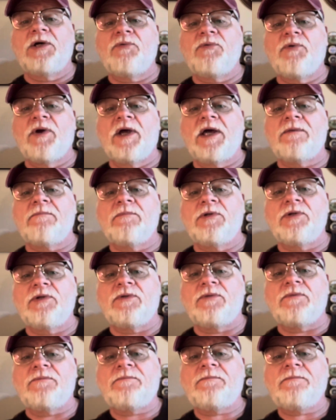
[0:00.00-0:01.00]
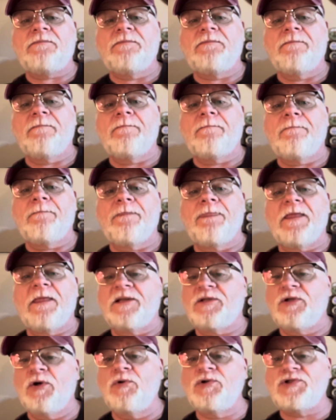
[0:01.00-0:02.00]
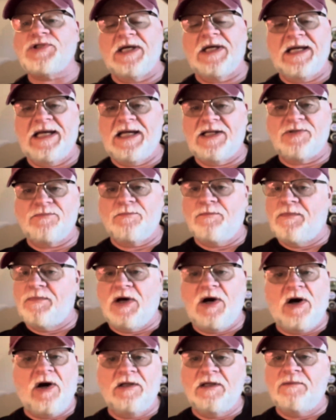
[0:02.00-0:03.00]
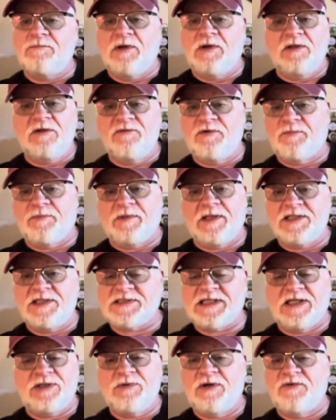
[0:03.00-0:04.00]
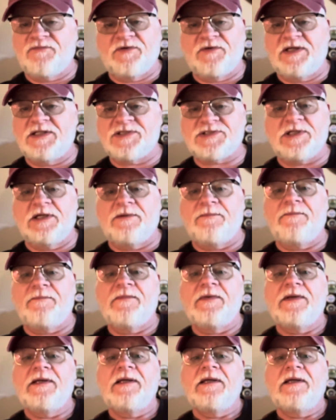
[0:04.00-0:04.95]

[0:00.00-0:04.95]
Red Moon. I told you I got all of them all over the place. I know I'd forget something.